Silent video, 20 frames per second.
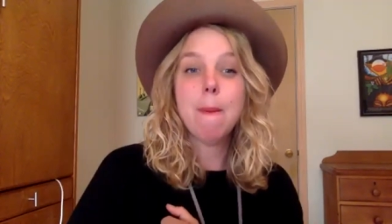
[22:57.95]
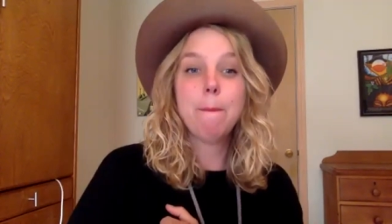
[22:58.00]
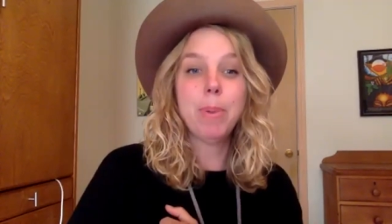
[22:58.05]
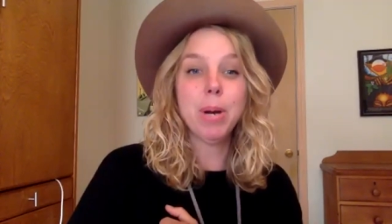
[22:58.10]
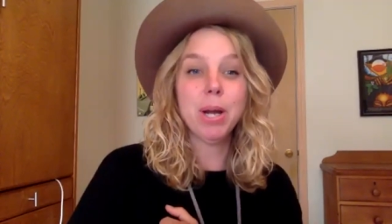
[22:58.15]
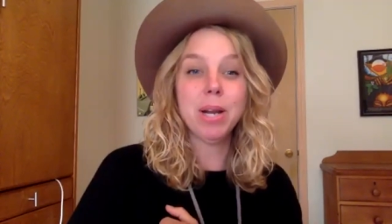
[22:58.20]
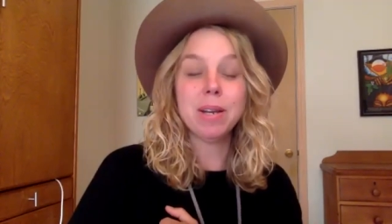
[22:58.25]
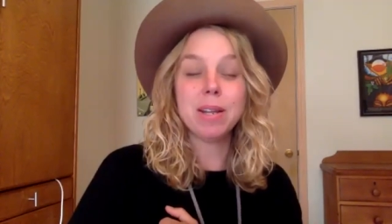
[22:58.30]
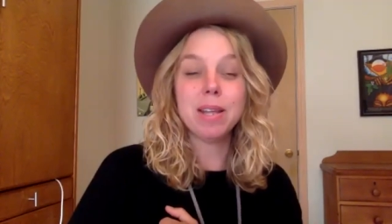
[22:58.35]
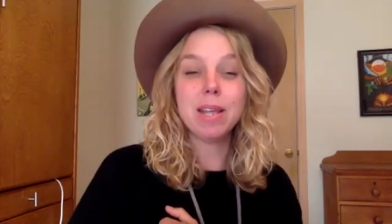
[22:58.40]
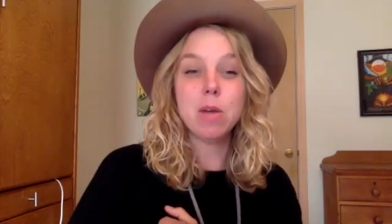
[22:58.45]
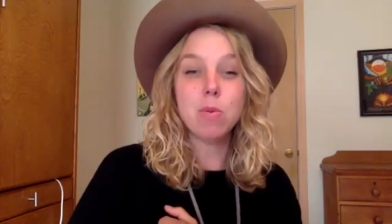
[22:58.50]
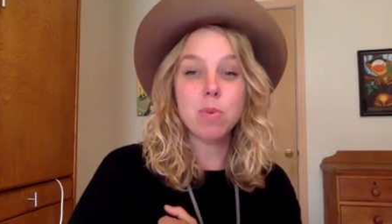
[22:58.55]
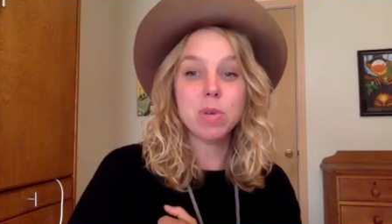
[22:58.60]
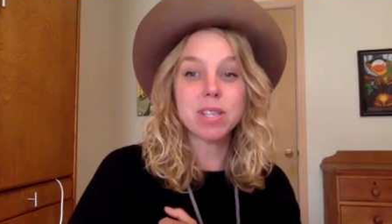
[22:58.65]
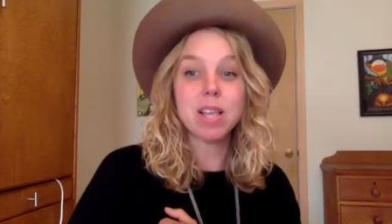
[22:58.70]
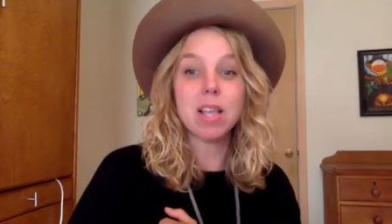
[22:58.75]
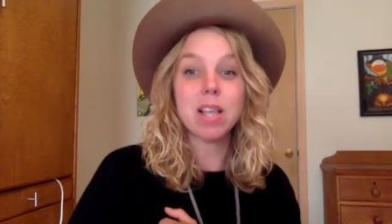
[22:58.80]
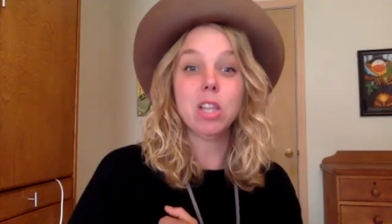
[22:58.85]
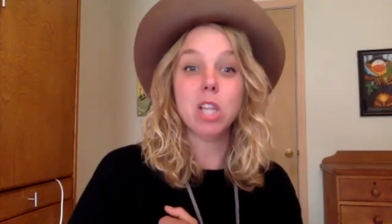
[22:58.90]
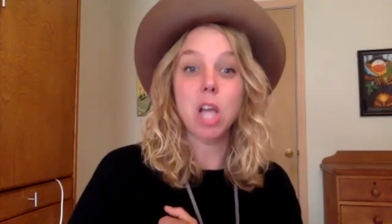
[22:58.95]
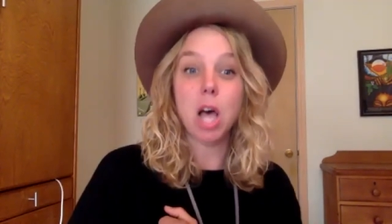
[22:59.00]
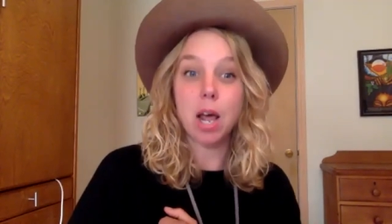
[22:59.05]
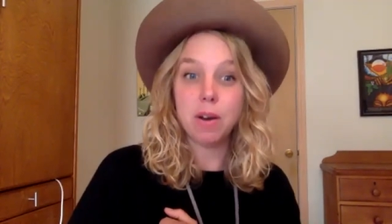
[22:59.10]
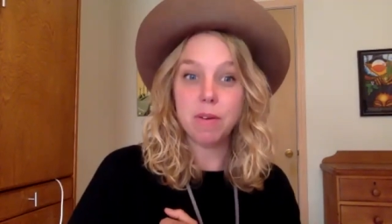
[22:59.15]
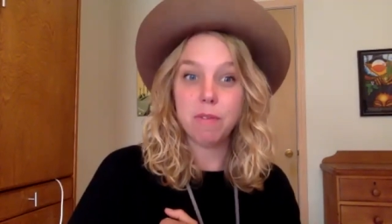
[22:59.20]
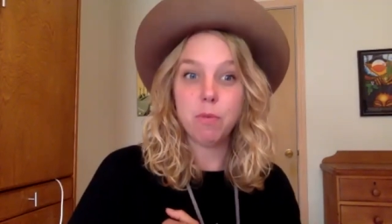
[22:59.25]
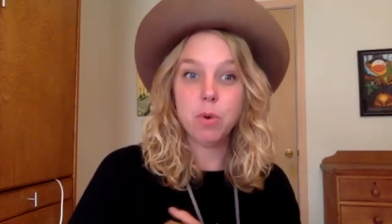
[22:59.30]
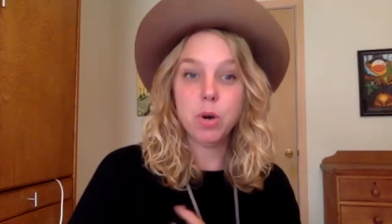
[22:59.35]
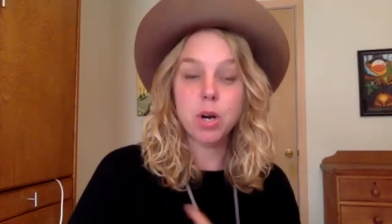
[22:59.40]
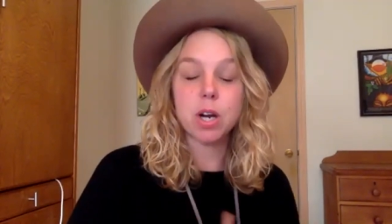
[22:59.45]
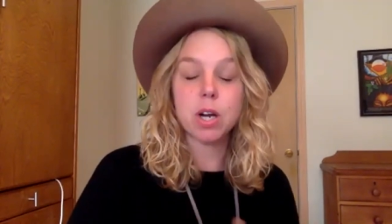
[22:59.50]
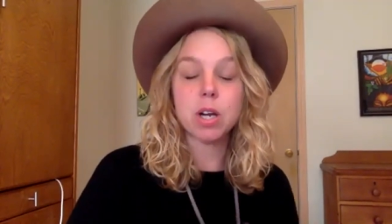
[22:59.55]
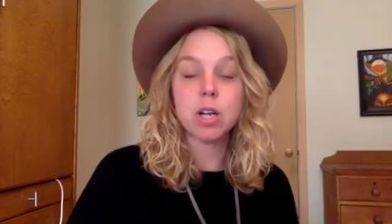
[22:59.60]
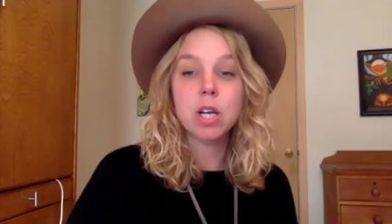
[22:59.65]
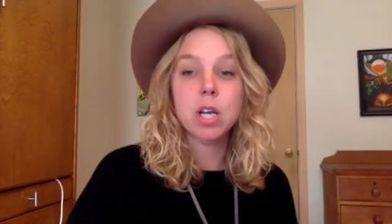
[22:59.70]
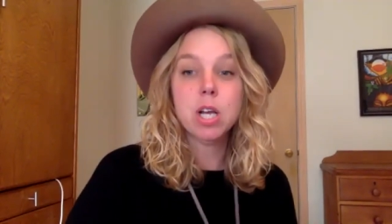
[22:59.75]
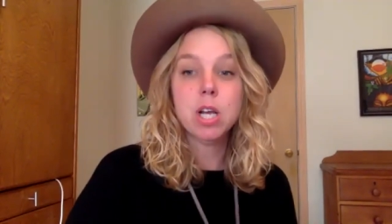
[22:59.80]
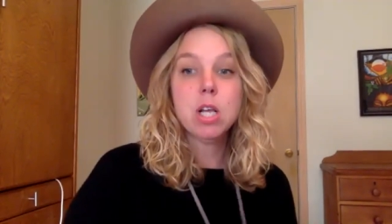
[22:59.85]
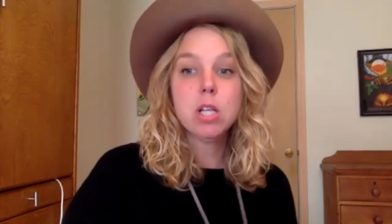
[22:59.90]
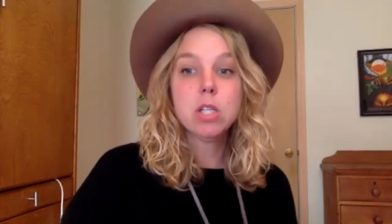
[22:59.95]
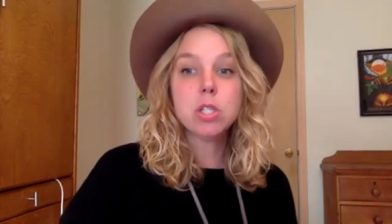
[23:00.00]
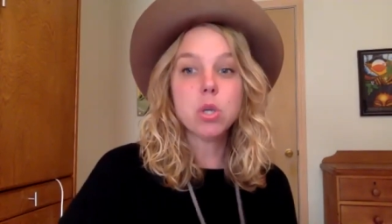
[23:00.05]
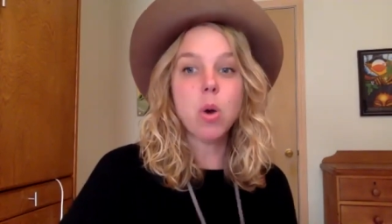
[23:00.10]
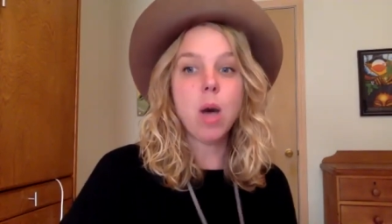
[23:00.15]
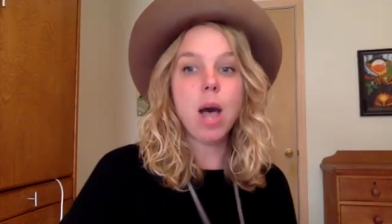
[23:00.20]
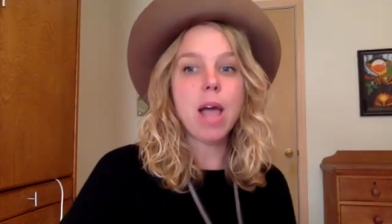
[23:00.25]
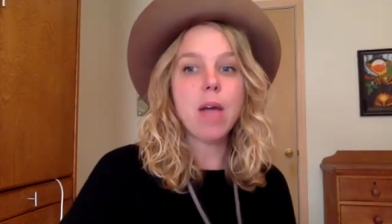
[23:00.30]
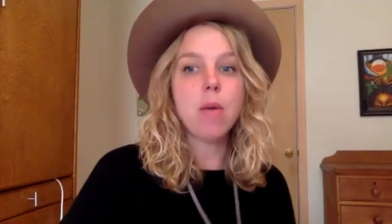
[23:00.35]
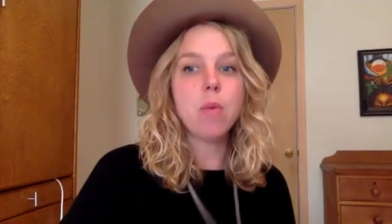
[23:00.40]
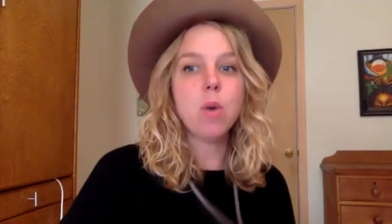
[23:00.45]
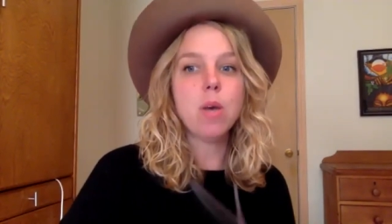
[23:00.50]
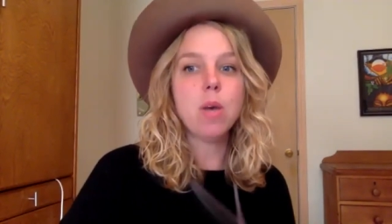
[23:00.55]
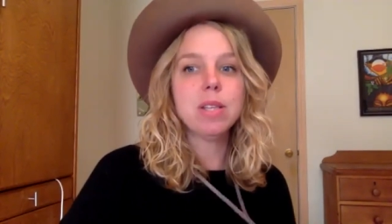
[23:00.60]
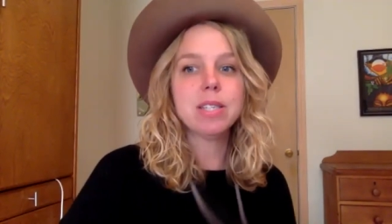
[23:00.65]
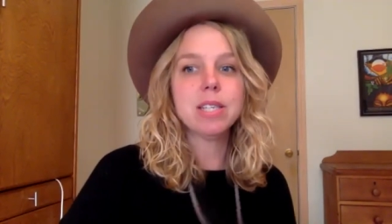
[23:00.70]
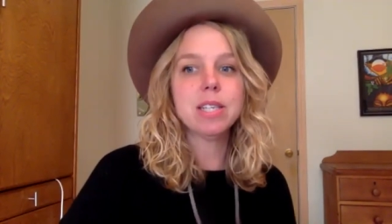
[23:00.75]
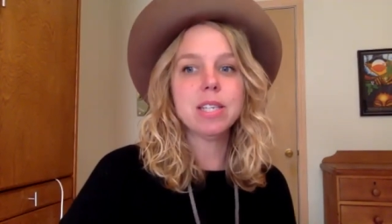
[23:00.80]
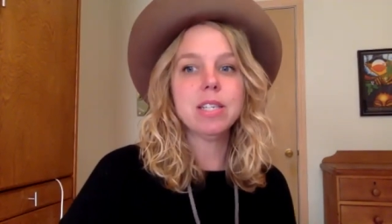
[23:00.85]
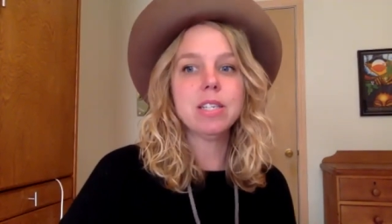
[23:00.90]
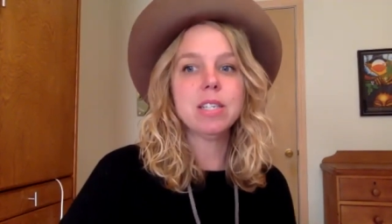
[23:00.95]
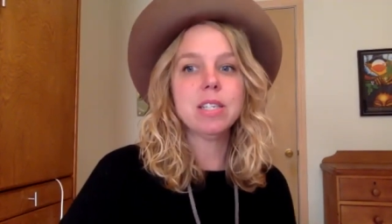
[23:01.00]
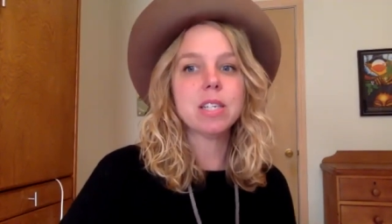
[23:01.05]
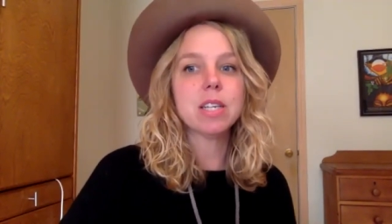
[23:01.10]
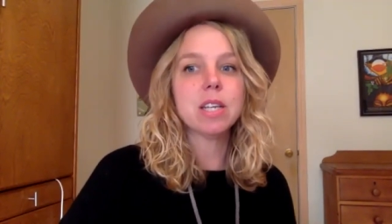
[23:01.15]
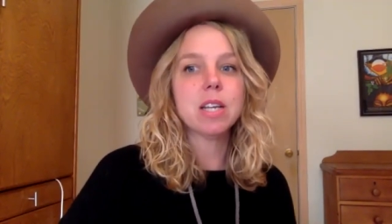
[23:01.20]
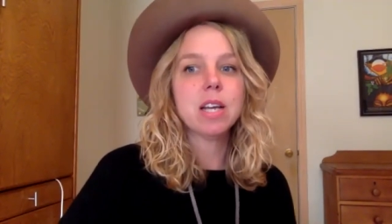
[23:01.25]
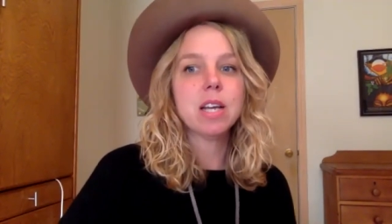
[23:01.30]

But it was a lot of work. So I wasn't